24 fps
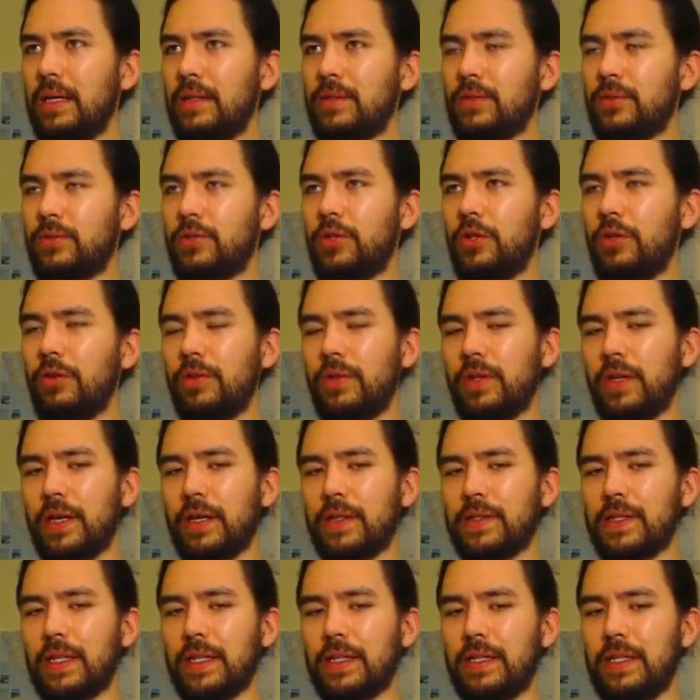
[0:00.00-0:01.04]
two
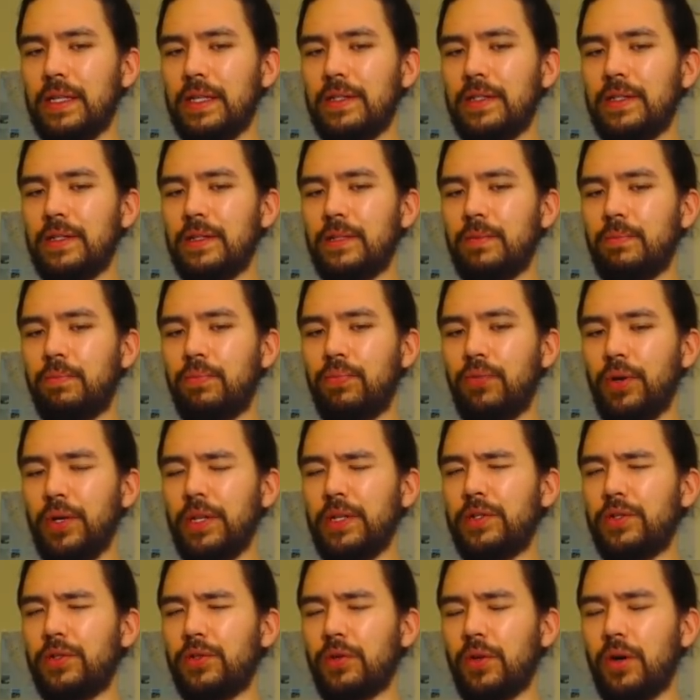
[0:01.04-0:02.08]
things, like this is
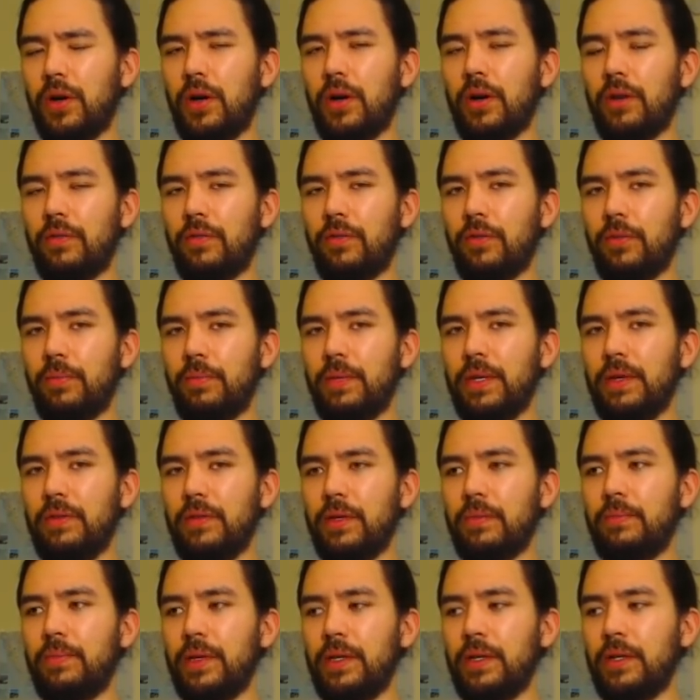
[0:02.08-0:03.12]
pretty strong for a
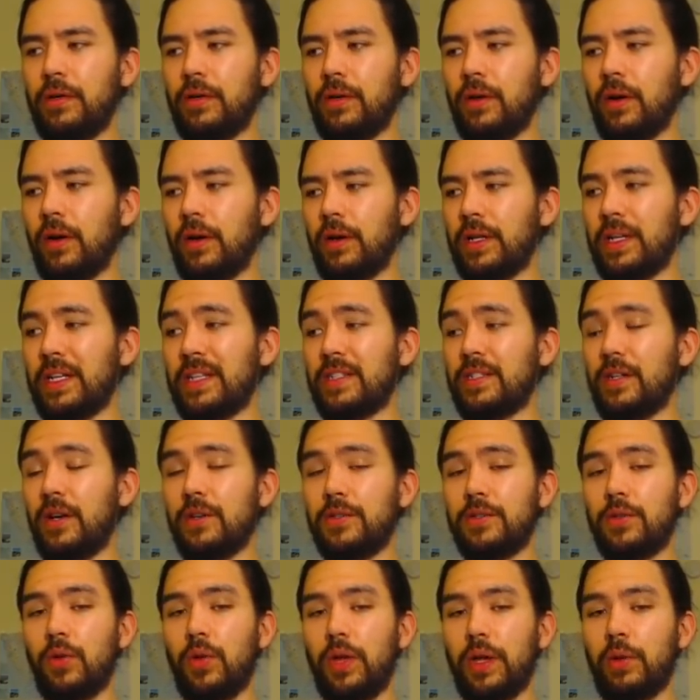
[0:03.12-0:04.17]
PvP card, and it's
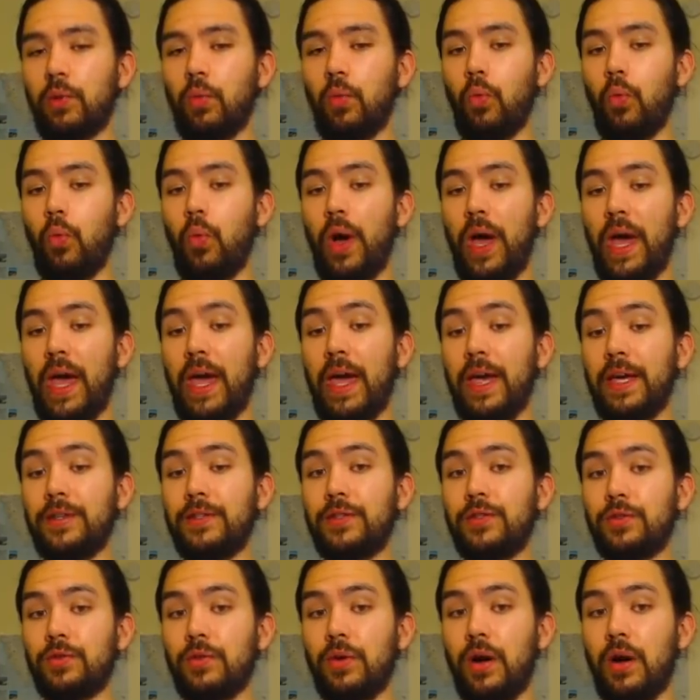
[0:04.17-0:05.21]
also like way
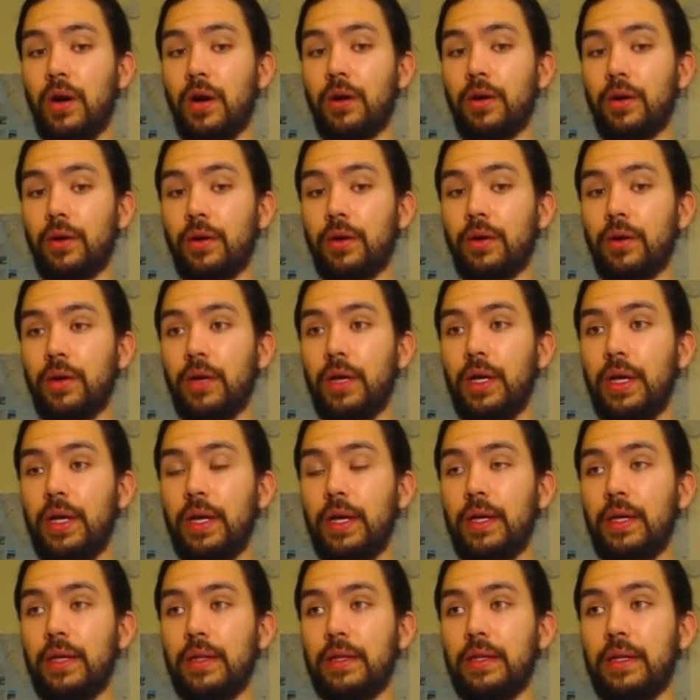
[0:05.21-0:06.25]
stronger
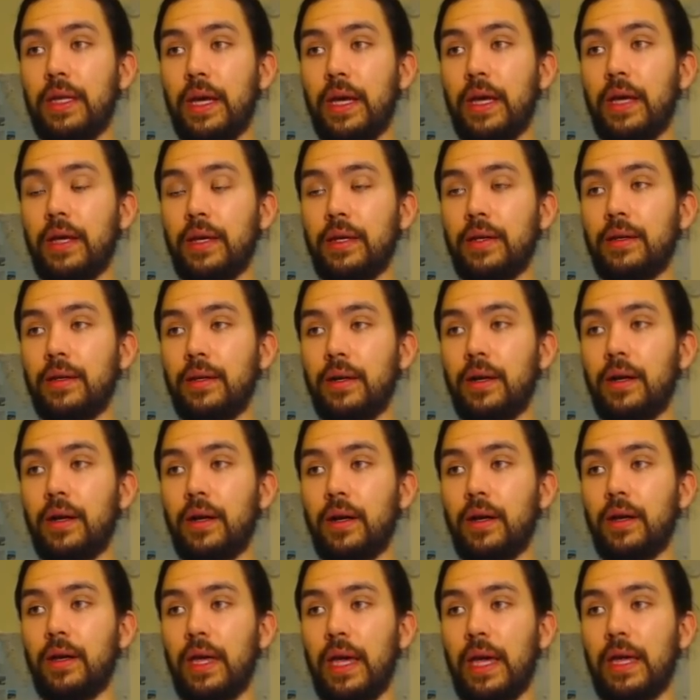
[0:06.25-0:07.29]
than
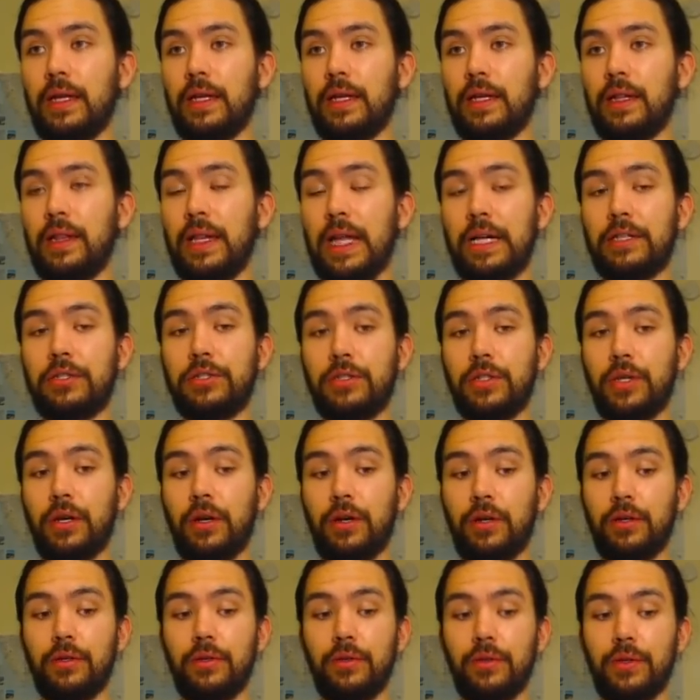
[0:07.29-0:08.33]
any
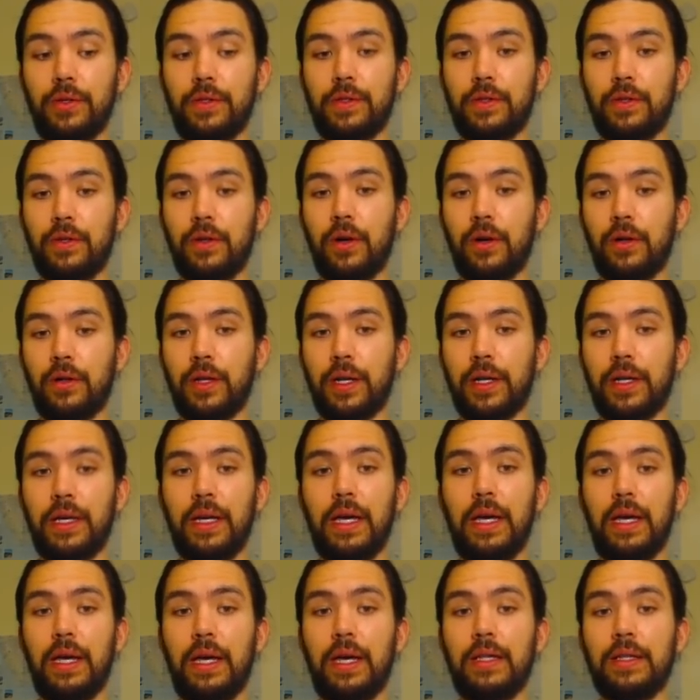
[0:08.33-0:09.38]
legendary duelist card. Like
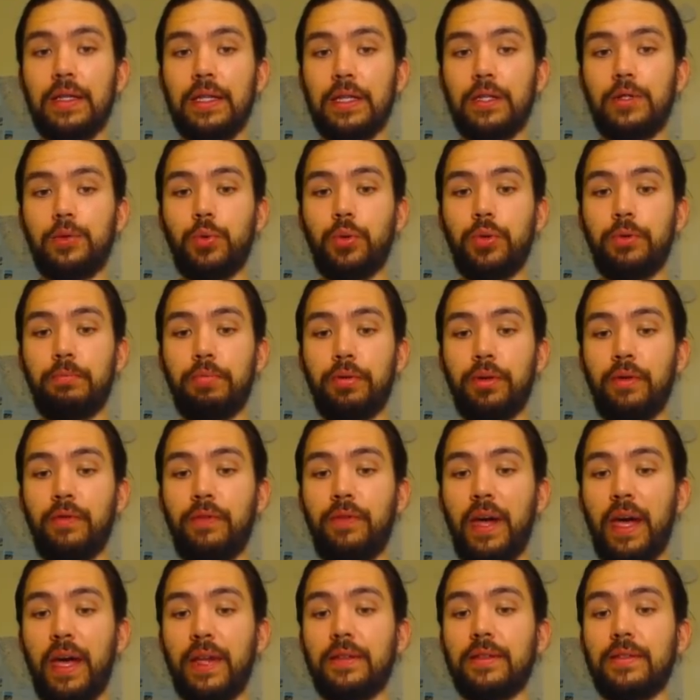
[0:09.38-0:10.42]
this would
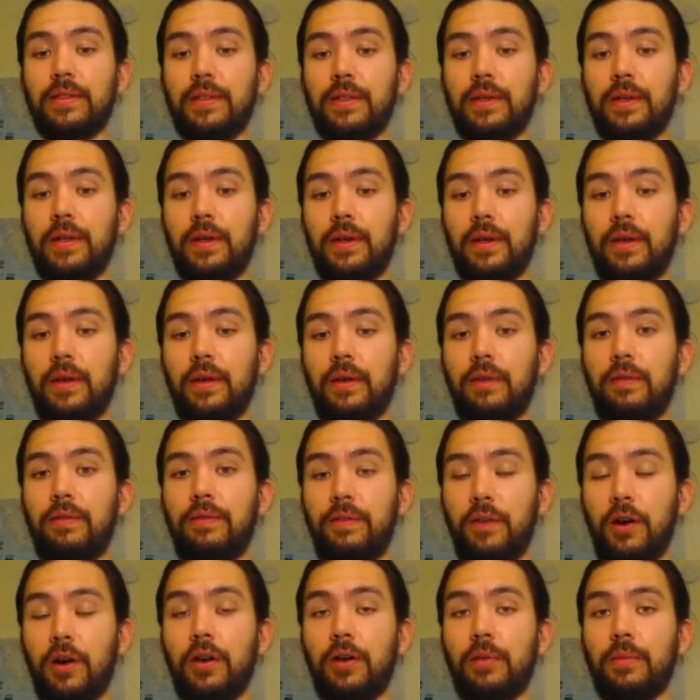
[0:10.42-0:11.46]
prevent
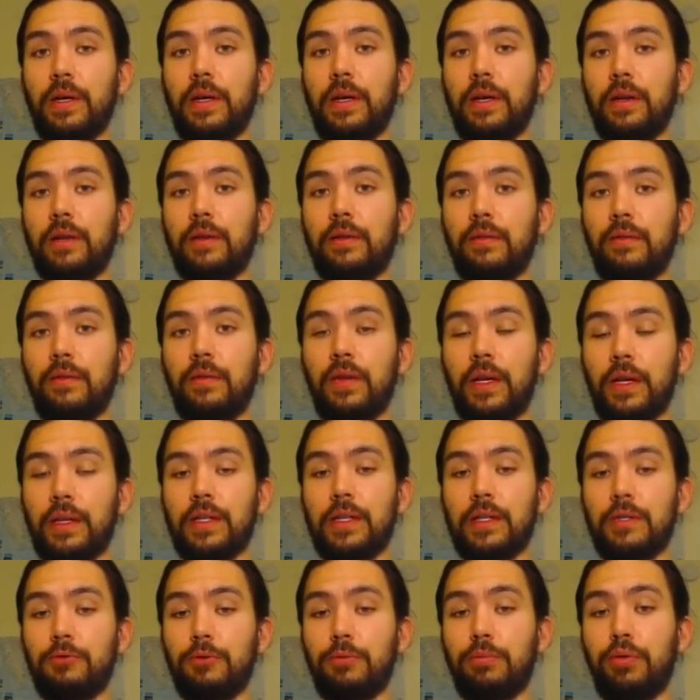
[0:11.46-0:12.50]
farming, like
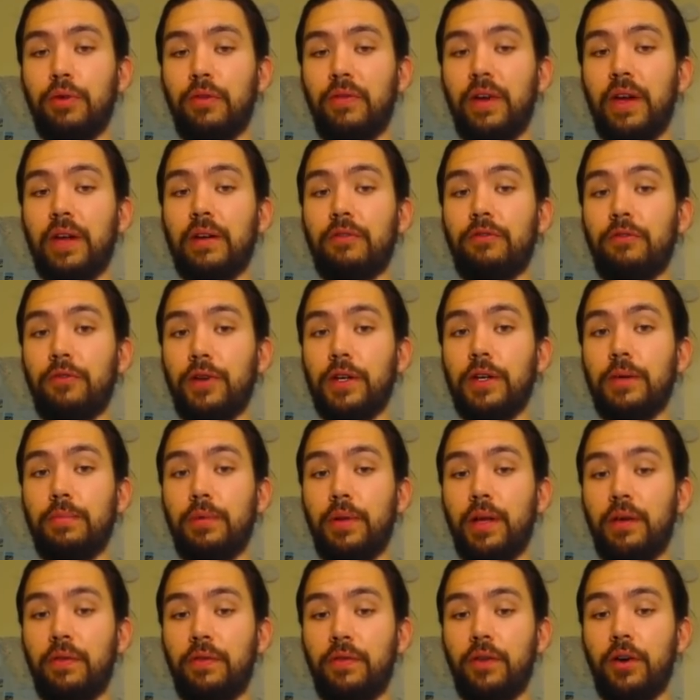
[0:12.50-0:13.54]
this would prevent
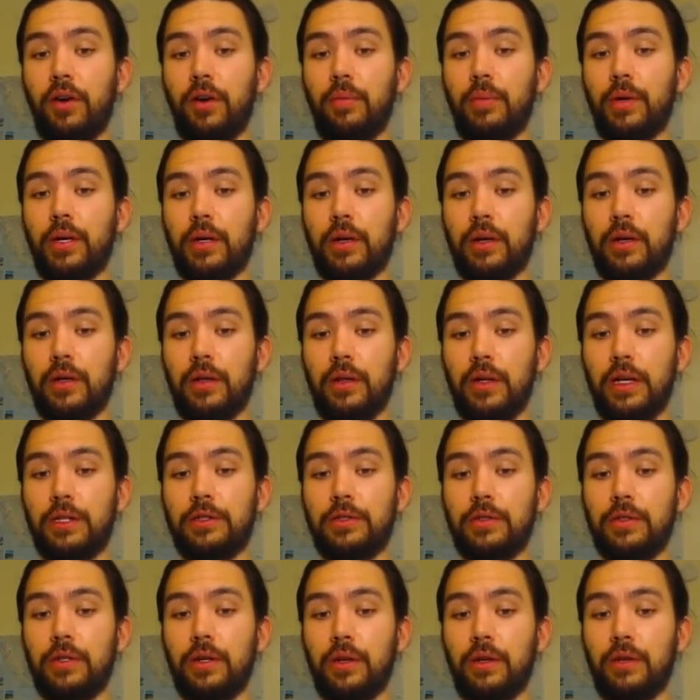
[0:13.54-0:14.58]
free-to-play farming on a
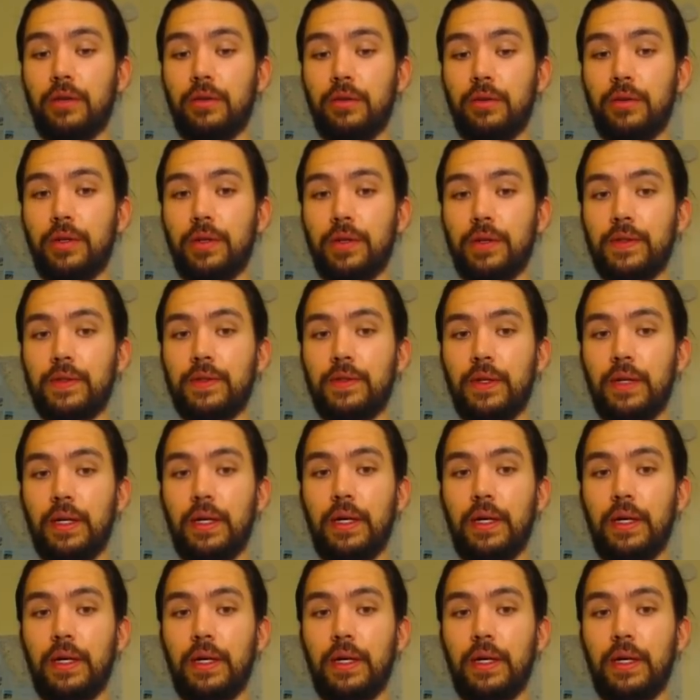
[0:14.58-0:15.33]
legendary duelist,